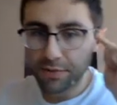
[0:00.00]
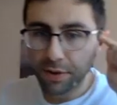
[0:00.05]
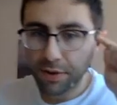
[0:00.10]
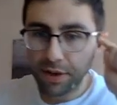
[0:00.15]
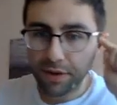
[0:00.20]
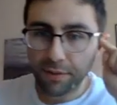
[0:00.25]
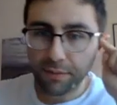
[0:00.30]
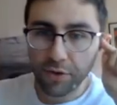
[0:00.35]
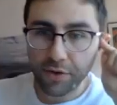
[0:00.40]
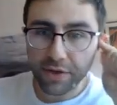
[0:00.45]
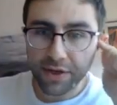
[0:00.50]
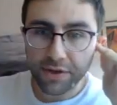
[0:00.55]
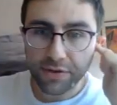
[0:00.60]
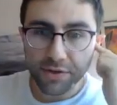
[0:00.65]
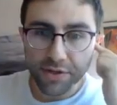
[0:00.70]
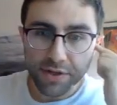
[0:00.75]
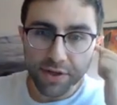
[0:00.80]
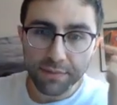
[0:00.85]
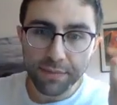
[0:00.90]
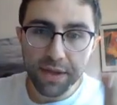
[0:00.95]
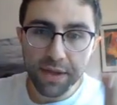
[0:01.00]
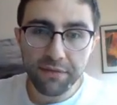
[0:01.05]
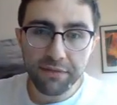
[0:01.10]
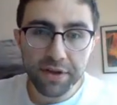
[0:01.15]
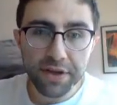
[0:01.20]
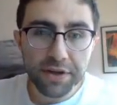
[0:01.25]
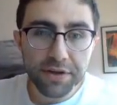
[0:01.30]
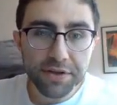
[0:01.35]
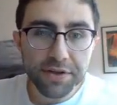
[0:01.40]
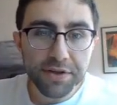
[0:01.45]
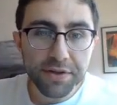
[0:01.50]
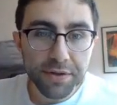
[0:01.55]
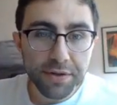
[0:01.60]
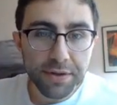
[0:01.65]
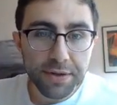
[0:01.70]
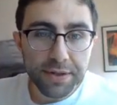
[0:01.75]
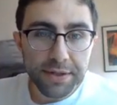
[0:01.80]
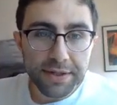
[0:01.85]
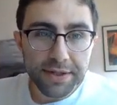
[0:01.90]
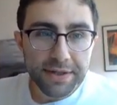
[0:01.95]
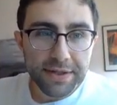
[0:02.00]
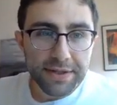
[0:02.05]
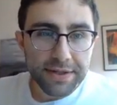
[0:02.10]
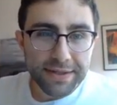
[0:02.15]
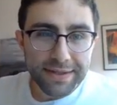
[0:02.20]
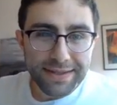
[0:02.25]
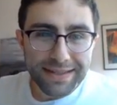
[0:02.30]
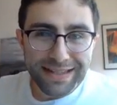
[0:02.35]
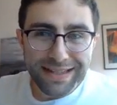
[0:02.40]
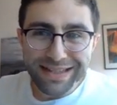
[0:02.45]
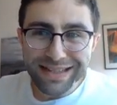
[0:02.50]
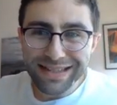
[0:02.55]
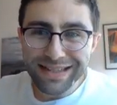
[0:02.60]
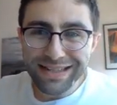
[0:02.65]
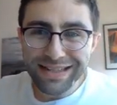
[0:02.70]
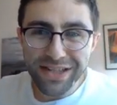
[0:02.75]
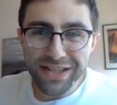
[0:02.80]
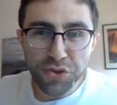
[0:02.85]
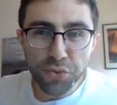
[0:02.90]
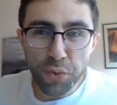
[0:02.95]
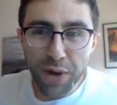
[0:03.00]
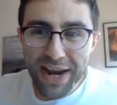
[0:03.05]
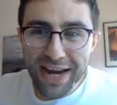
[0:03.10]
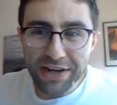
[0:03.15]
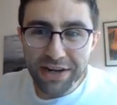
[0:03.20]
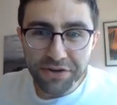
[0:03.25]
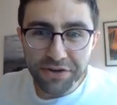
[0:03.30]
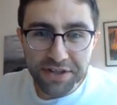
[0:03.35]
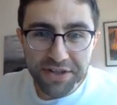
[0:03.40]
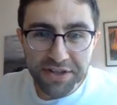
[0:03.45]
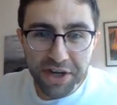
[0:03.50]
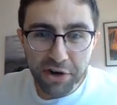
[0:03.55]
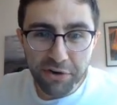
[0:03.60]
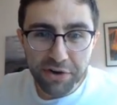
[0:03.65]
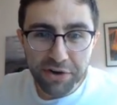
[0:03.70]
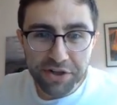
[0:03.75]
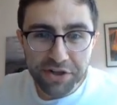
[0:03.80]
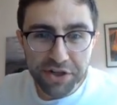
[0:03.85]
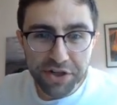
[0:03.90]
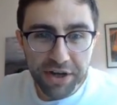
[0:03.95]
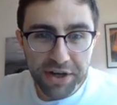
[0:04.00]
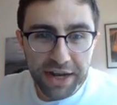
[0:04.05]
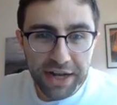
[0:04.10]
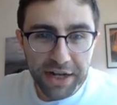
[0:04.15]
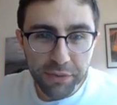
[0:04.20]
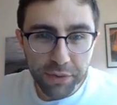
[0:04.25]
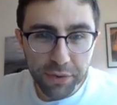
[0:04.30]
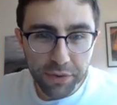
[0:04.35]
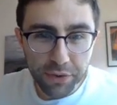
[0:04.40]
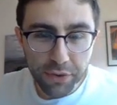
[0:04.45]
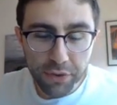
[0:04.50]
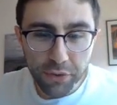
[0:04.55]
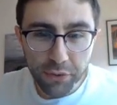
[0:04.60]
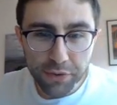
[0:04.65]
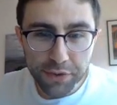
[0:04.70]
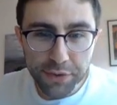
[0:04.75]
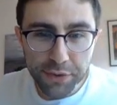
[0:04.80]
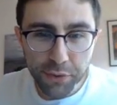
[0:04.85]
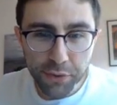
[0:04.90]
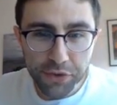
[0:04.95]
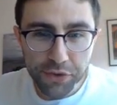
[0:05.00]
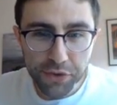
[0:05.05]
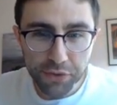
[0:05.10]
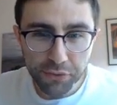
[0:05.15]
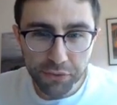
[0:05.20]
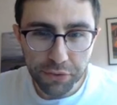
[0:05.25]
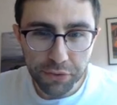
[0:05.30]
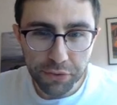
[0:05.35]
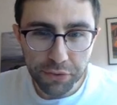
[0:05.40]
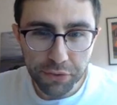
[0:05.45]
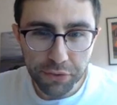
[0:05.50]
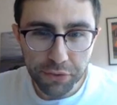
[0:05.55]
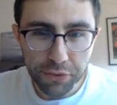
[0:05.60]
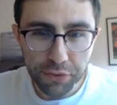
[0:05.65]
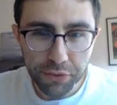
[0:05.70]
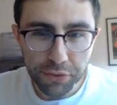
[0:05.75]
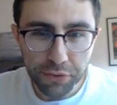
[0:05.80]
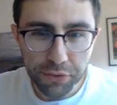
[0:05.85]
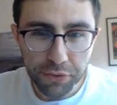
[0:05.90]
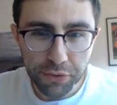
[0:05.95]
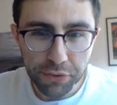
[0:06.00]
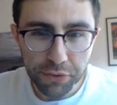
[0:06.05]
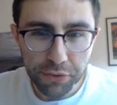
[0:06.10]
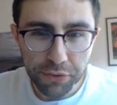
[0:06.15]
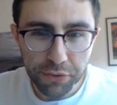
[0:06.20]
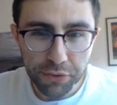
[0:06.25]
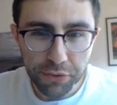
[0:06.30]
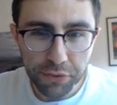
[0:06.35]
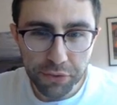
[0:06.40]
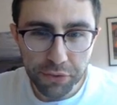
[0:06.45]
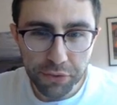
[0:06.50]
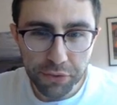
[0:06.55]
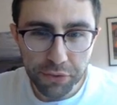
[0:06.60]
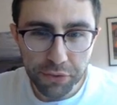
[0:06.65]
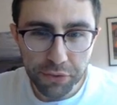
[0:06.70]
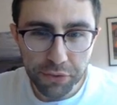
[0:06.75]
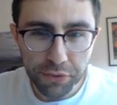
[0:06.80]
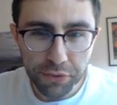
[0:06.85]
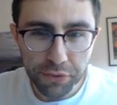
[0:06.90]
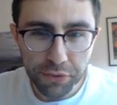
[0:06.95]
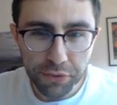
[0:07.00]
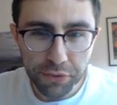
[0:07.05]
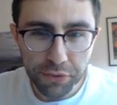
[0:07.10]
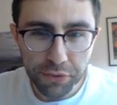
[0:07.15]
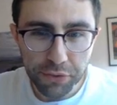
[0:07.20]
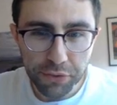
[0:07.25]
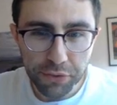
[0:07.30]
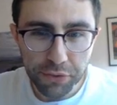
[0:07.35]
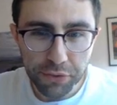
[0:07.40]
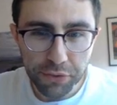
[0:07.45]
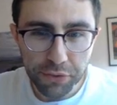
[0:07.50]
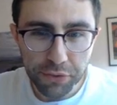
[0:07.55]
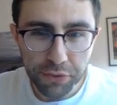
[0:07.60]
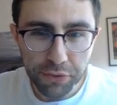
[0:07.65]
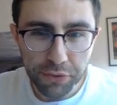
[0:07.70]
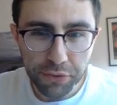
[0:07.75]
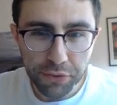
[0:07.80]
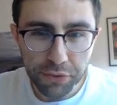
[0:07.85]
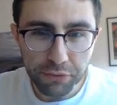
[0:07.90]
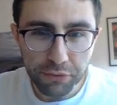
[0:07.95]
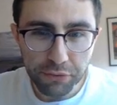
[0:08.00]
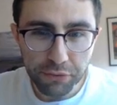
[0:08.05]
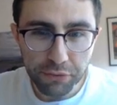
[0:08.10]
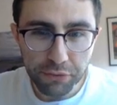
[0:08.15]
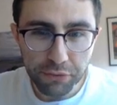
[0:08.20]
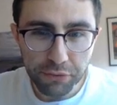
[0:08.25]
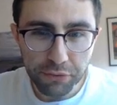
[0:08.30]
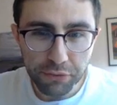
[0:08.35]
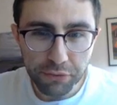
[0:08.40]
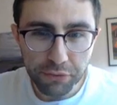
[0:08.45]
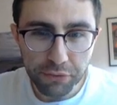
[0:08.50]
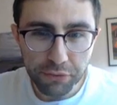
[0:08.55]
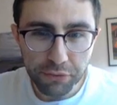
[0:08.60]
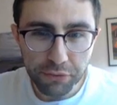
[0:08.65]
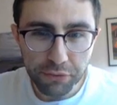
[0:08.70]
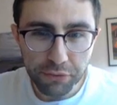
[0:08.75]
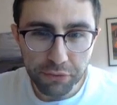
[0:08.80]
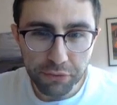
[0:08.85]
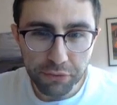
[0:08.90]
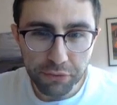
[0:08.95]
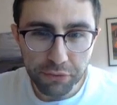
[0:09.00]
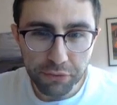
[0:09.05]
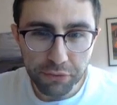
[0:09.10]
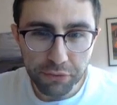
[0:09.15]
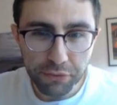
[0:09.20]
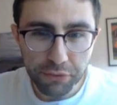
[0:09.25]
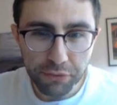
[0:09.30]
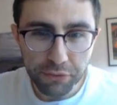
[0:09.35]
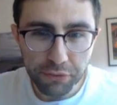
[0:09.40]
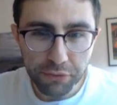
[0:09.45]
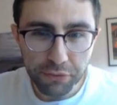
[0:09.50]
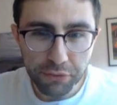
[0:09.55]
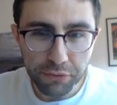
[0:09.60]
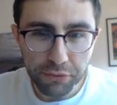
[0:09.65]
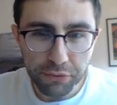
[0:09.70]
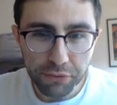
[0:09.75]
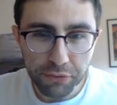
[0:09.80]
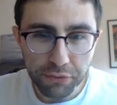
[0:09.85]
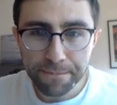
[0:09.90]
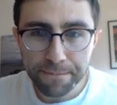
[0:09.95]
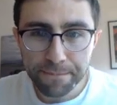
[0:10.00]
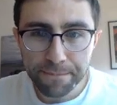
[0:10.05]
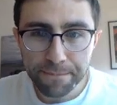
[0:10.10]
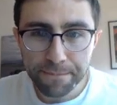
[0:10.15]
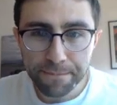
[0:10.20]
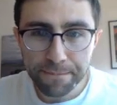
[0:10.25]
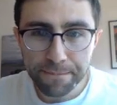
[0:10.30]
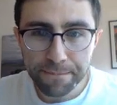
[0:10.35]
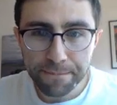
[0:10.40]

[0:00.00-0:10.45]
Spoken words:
well. I'm never here to dissuade or discourage anyone who knows quotient rule already, who does use this notation or writes it slightly differently.